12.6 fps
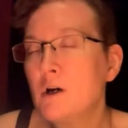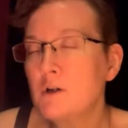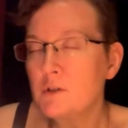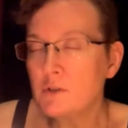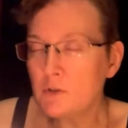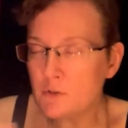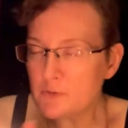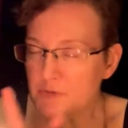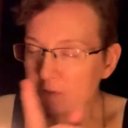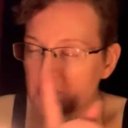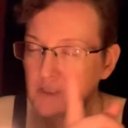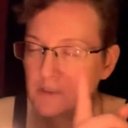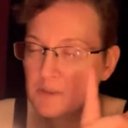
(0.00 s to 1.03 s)
Use
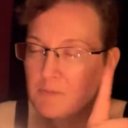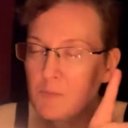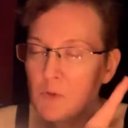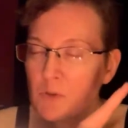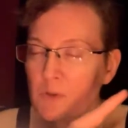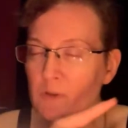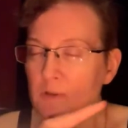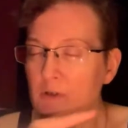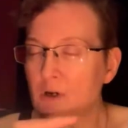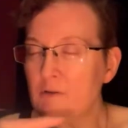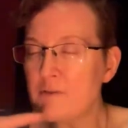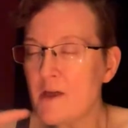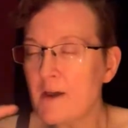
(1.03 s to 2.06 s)
the glimmer
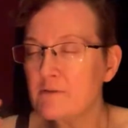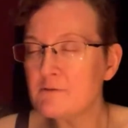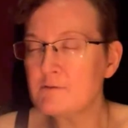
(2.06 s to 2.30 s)
of that